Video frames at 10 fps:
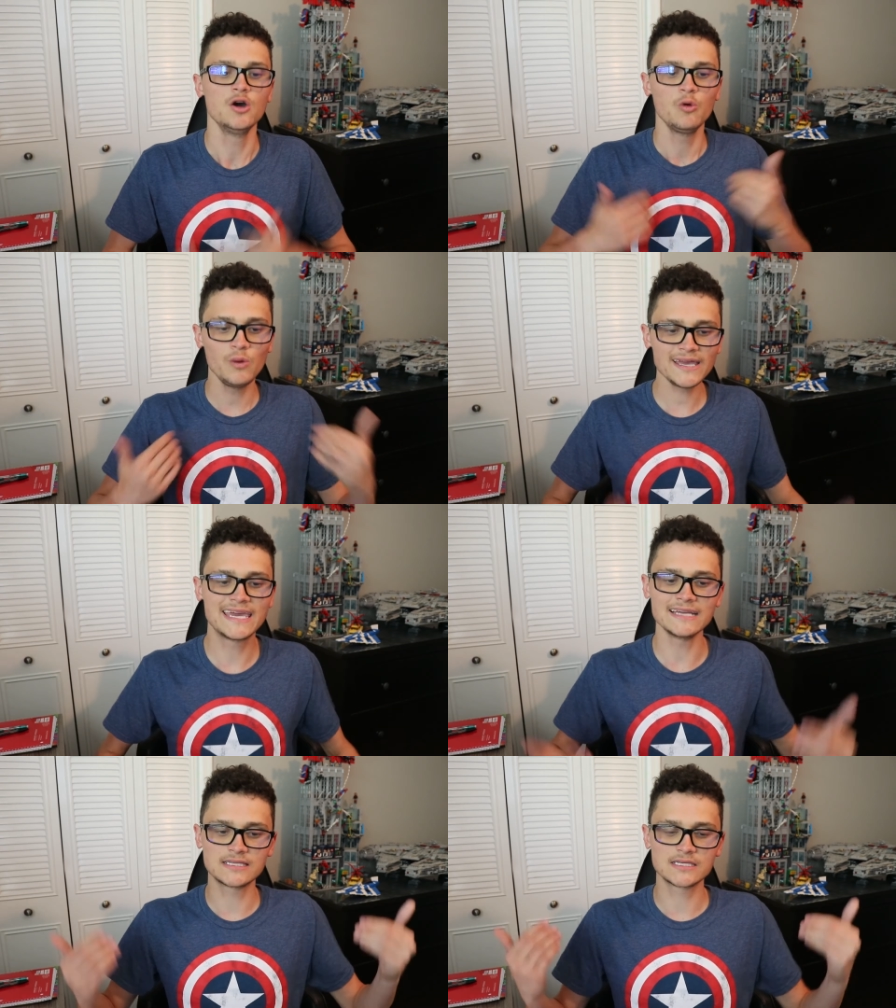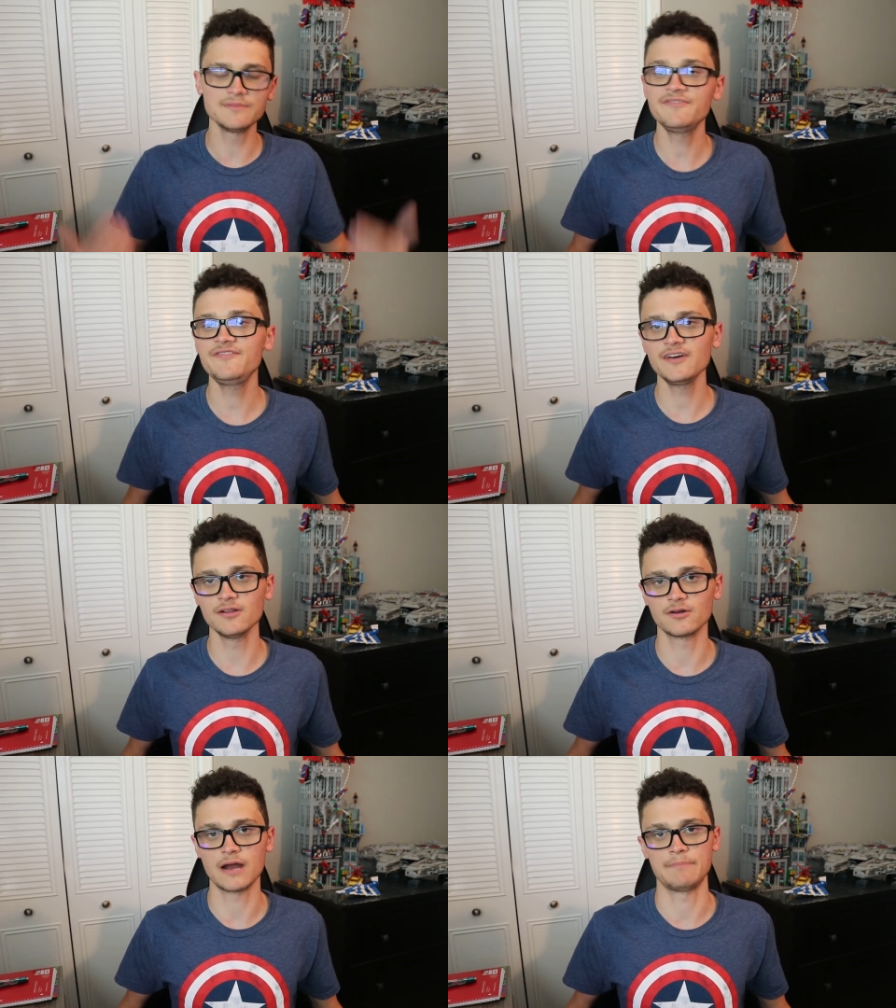we get some
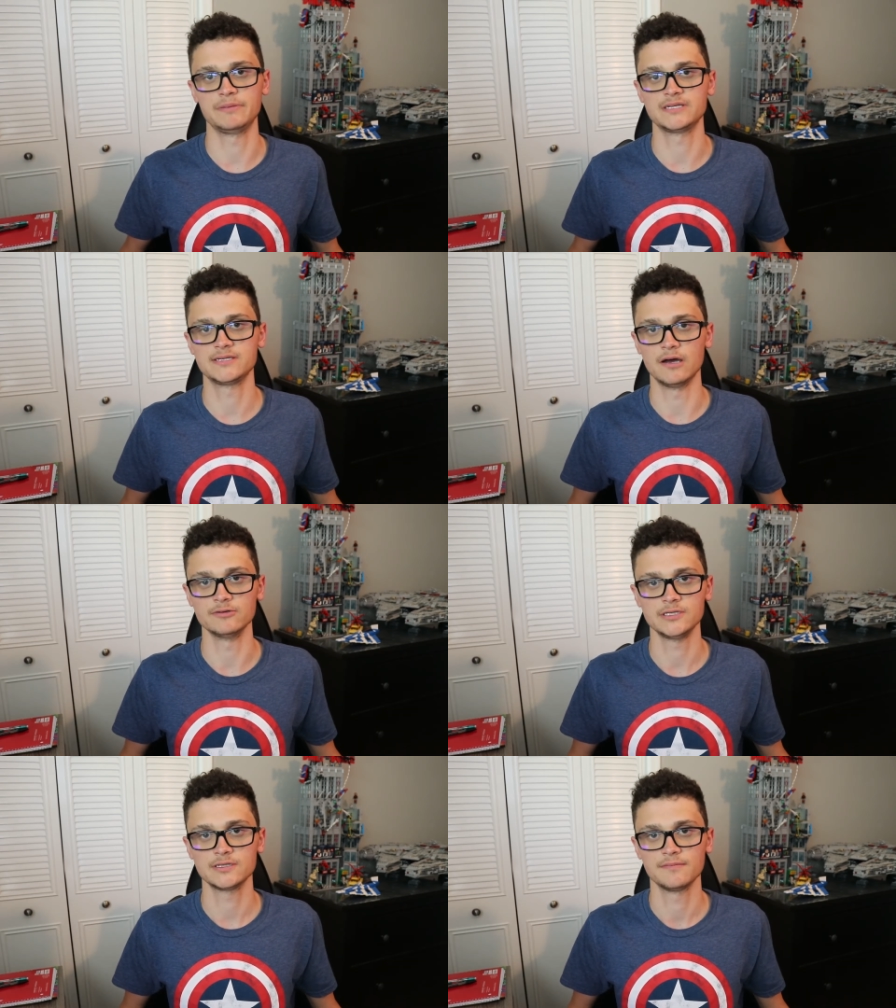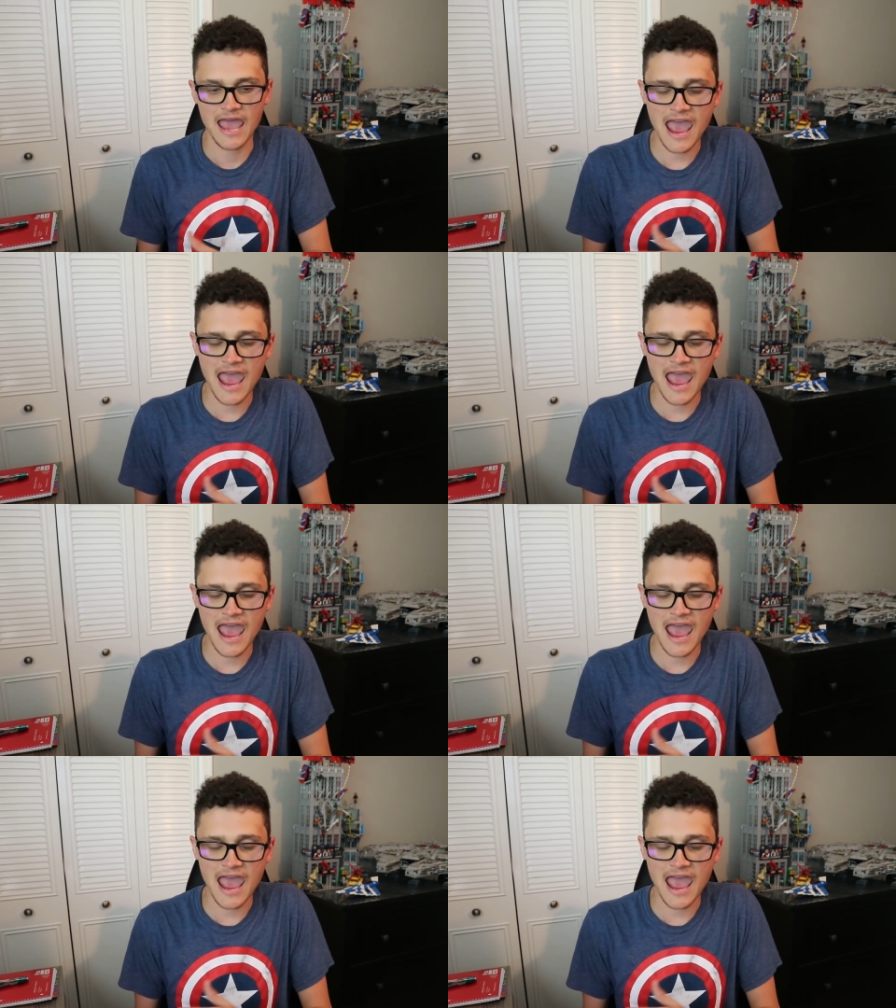filler episodes.